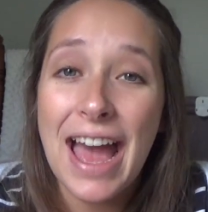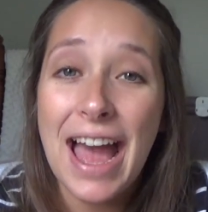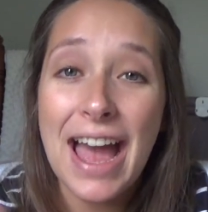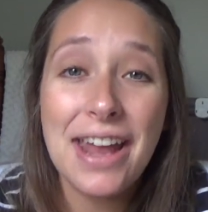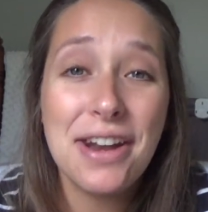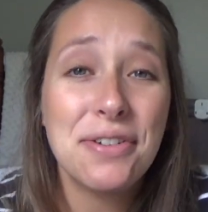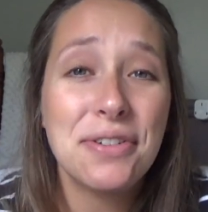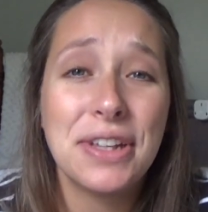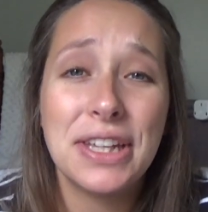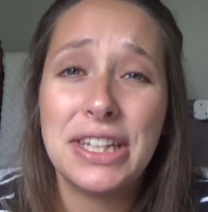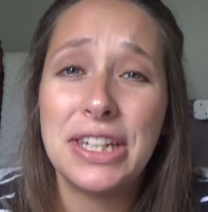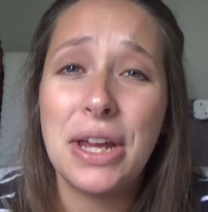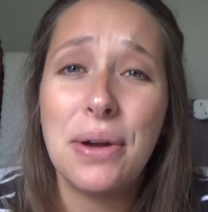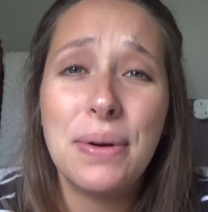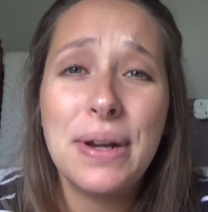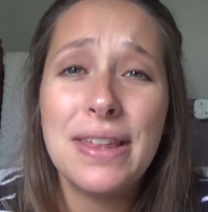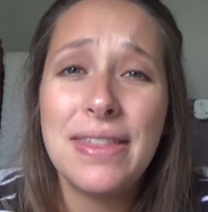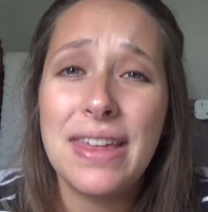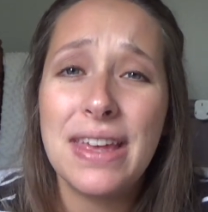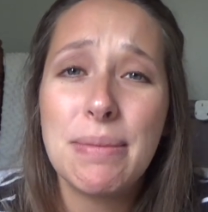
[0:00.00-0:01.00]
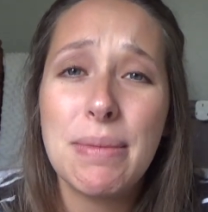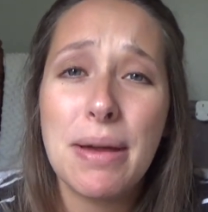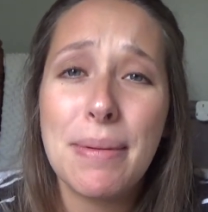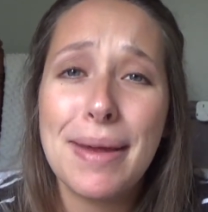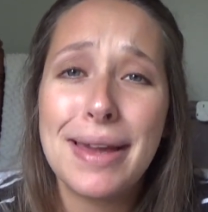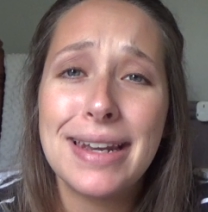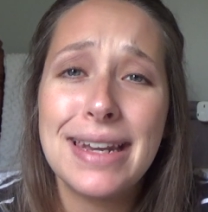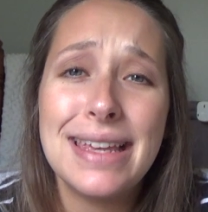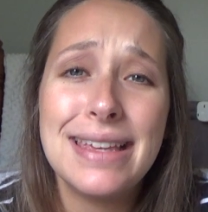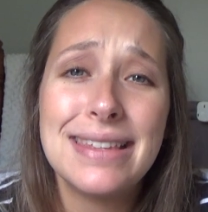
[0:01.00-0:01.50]
I don't really know anything about
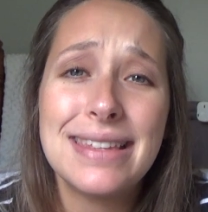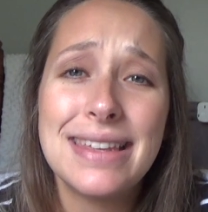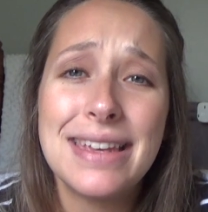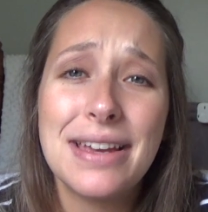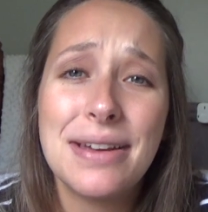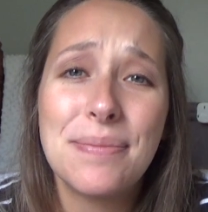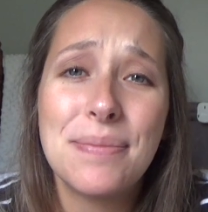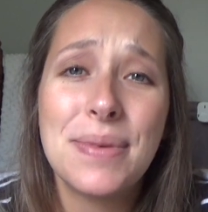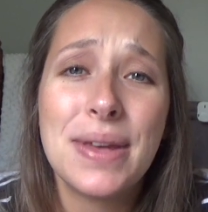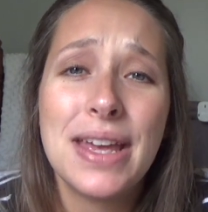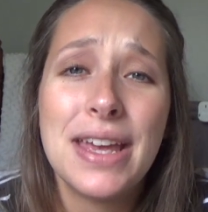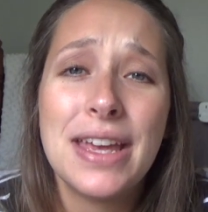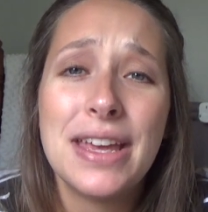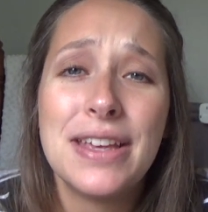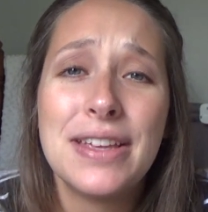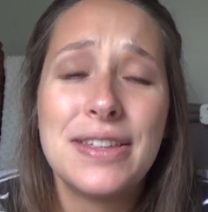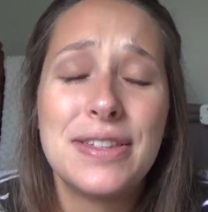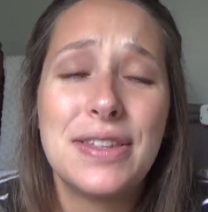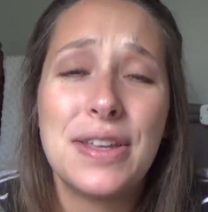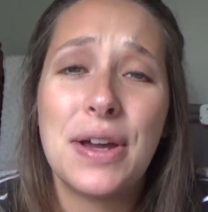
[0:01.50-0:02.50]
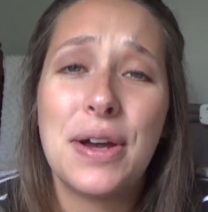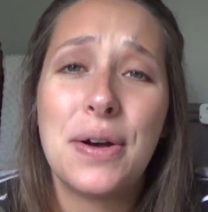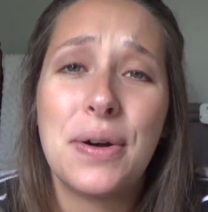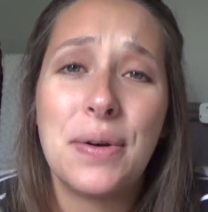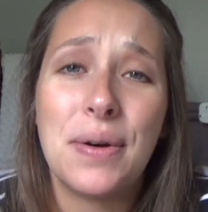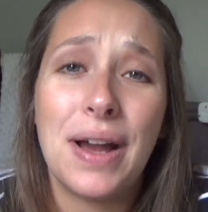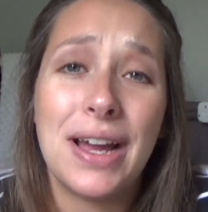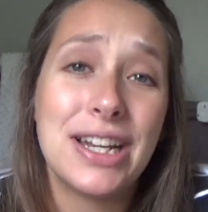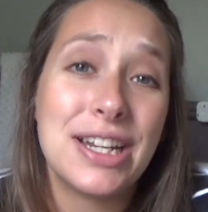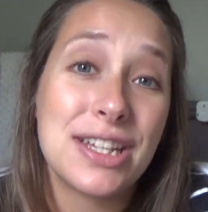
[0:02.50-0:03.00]
magnesium,
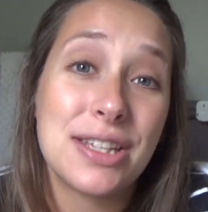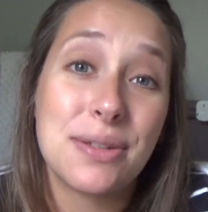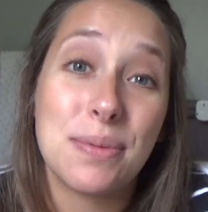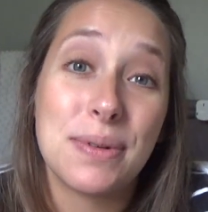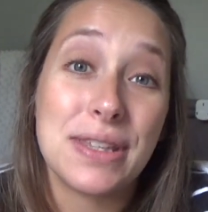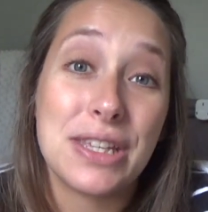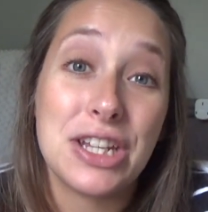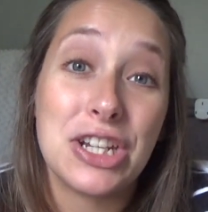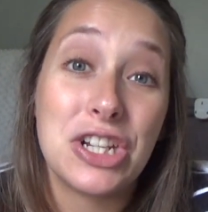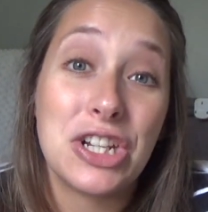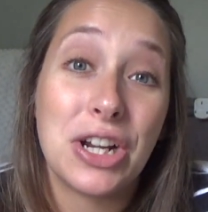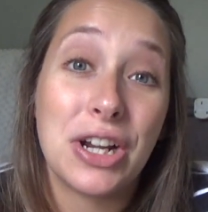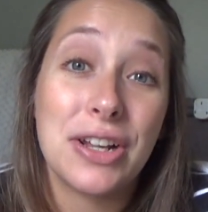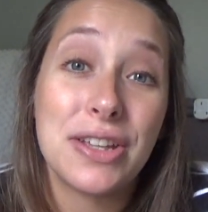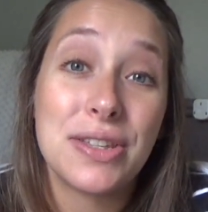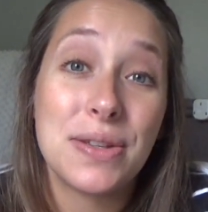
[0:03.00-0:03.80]
so I just wasn't sure.